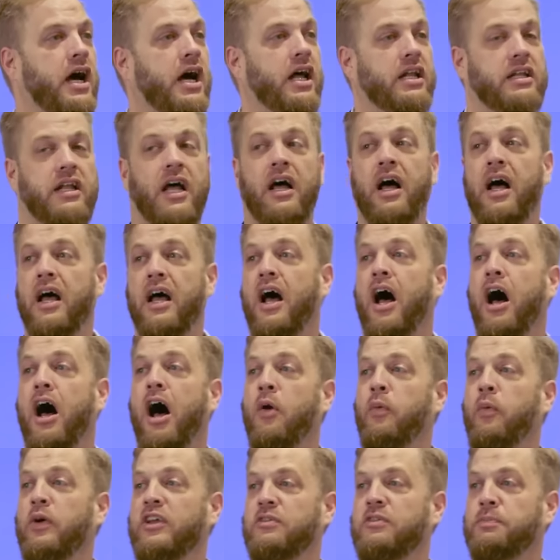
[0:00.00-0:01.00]
Allah
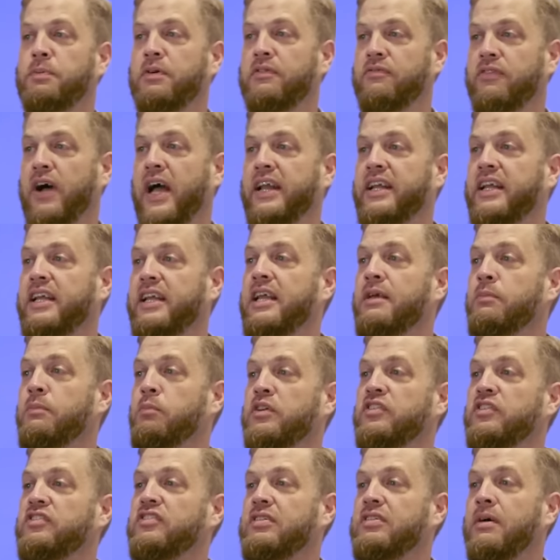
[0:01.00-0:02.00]
always provided
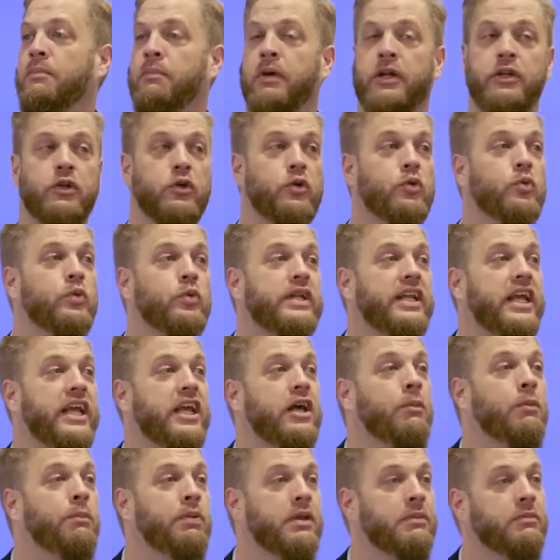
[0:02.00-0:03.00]
him with someone who would
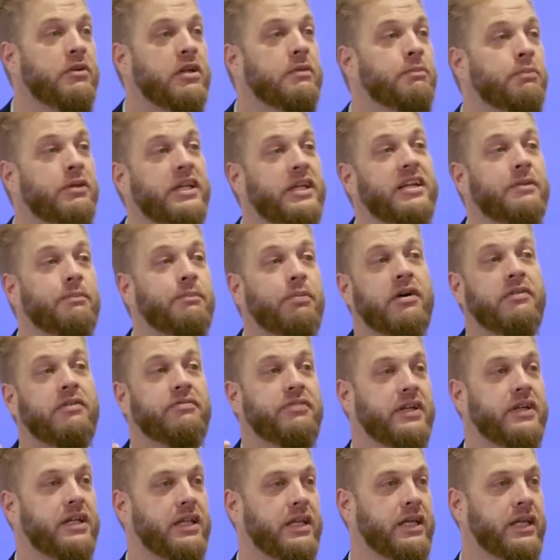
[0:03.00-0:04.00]
help him complete it
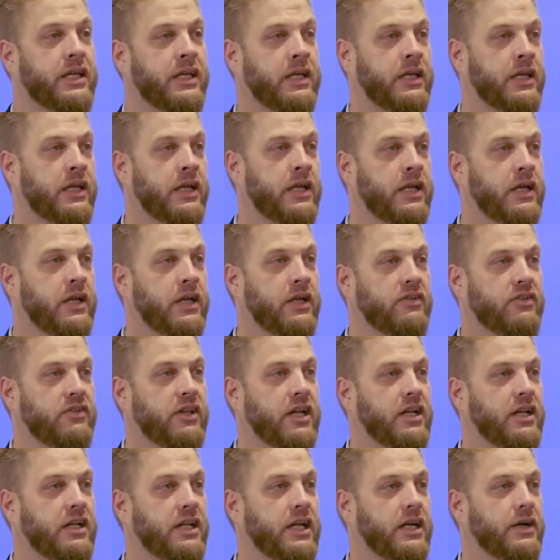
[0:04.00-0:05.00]
perfectly.
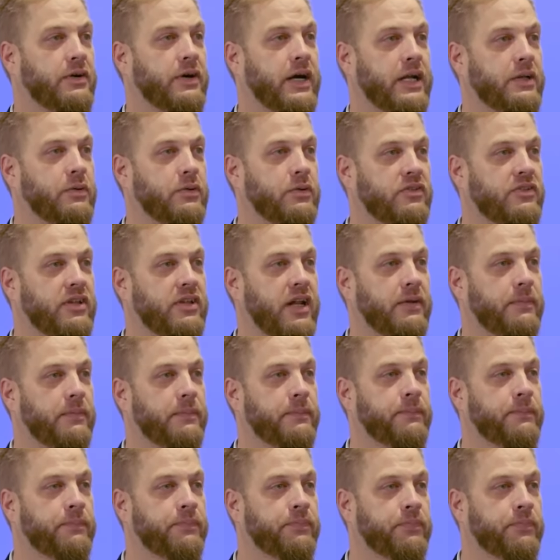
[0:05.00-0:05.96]
Sallallahu Alaihi Wasallam.